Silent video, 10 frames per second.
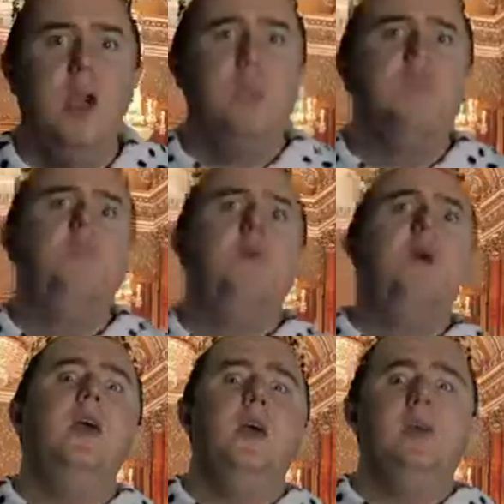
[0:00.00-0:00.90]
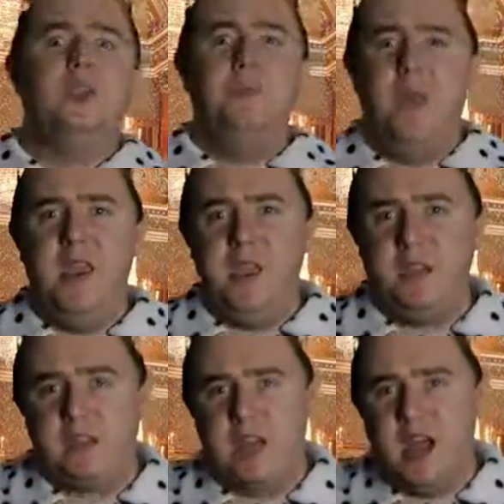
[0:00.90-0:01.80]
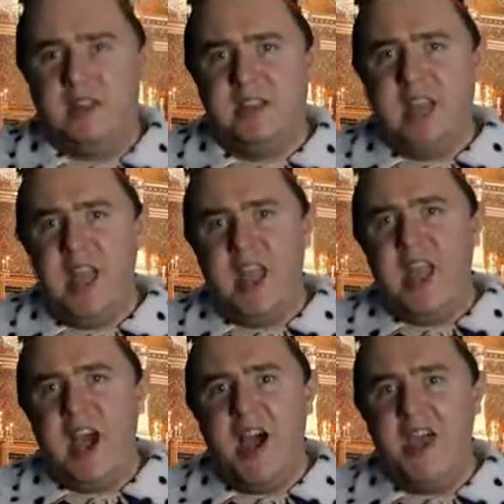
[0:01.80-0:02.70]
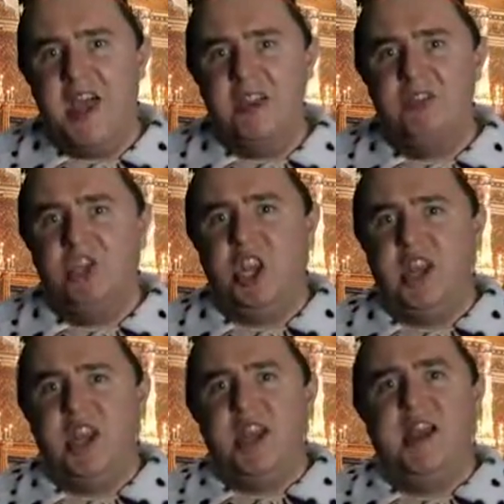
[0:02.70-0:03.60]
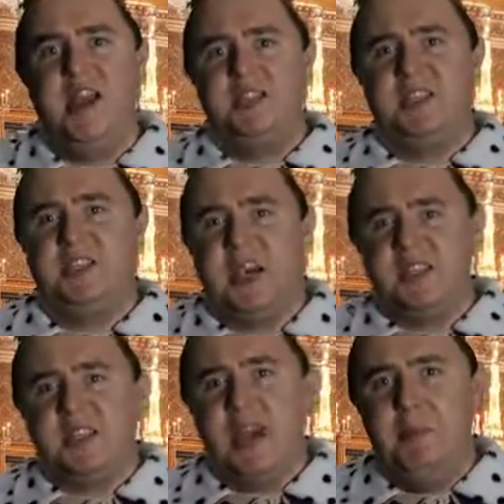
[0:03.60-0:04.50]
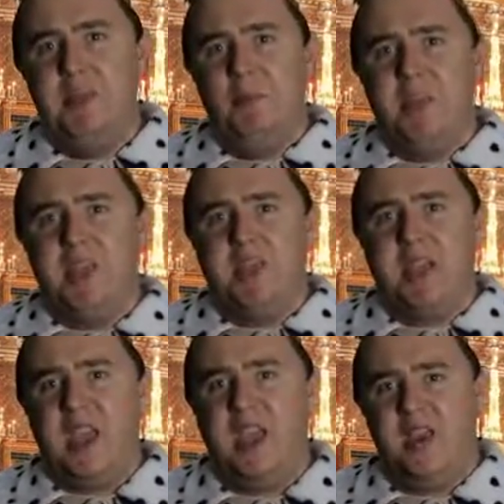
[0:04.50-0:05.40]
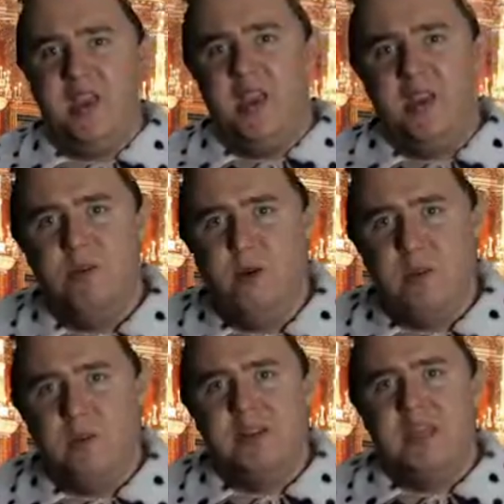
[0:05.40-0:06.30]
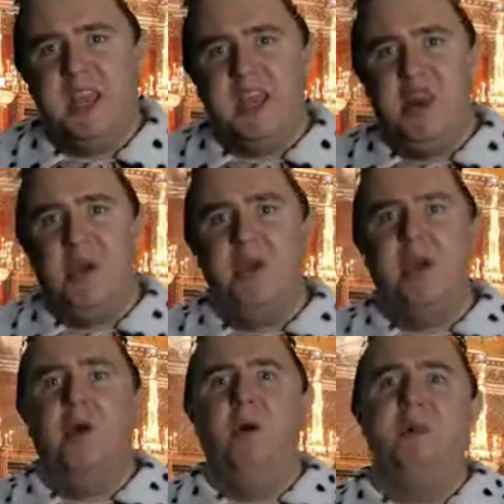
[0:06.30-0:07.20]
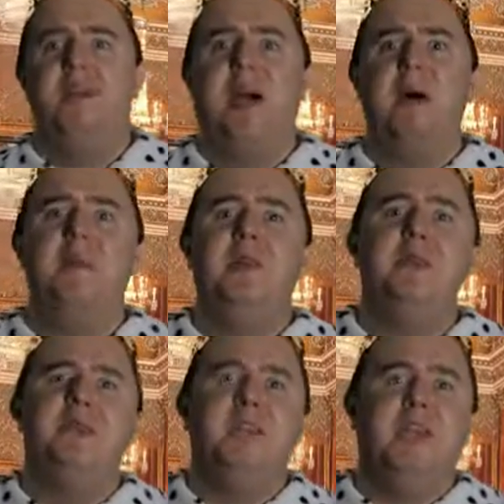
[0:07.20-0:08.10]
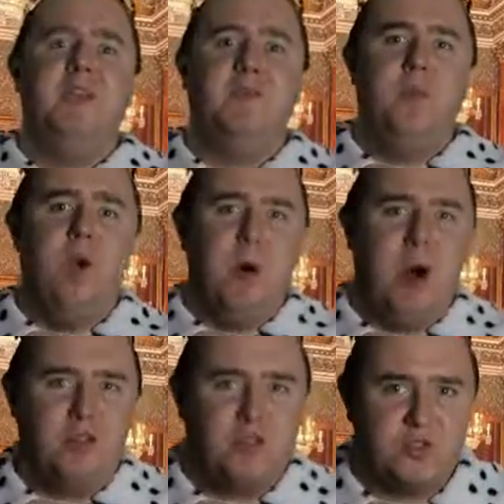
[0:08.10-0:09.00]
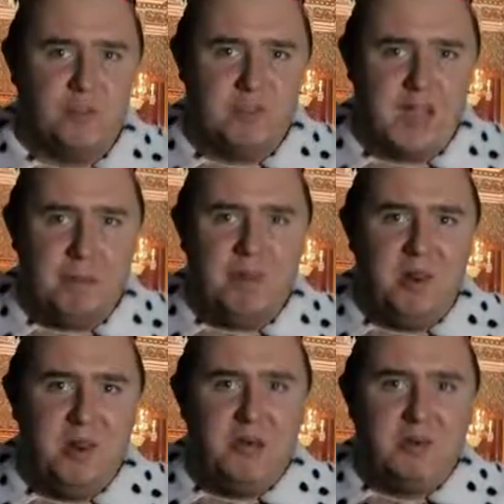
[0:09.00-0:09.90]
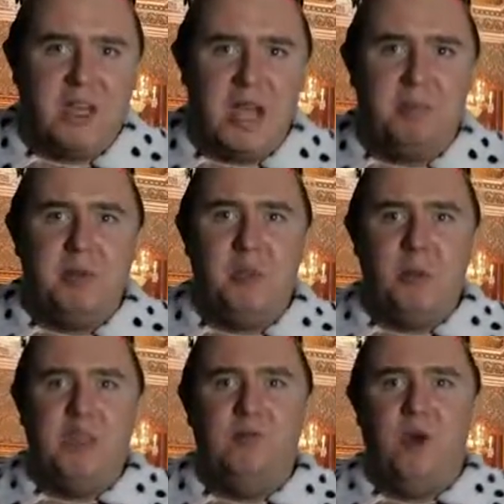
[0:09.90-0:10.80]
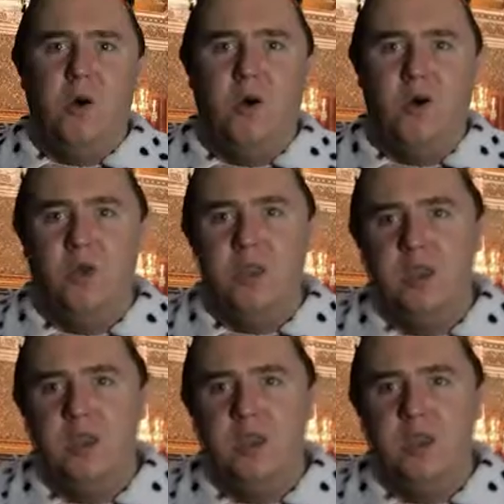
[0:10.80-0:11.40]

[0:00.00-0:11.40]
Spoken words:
It's me, it's that K-I-N-G, and yes, it's that time of the week again where we take a look at all the WTF moments from WWE Raw.